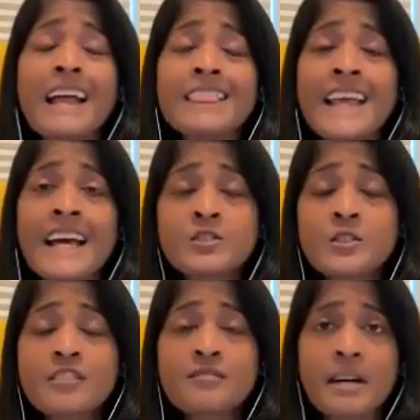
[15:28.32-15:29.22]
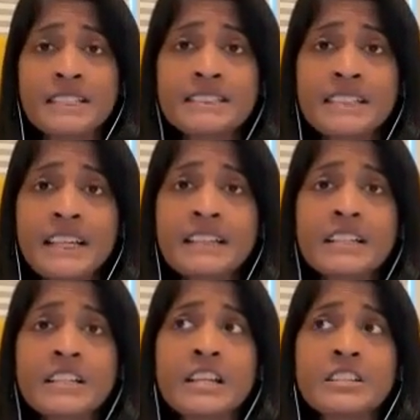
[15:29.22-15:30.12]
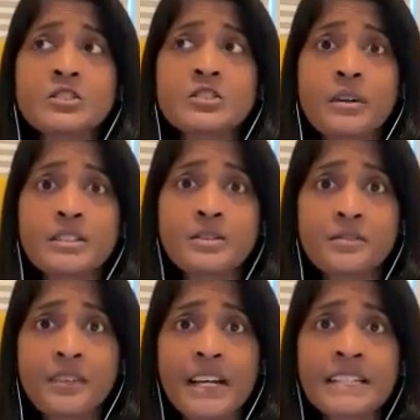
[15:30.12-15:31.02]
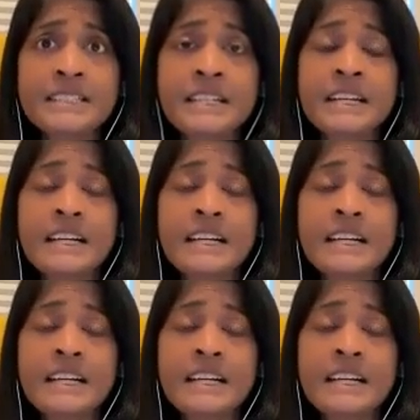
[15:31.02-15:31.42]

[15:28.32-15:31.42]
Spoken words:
And that sort of mindset is going to affect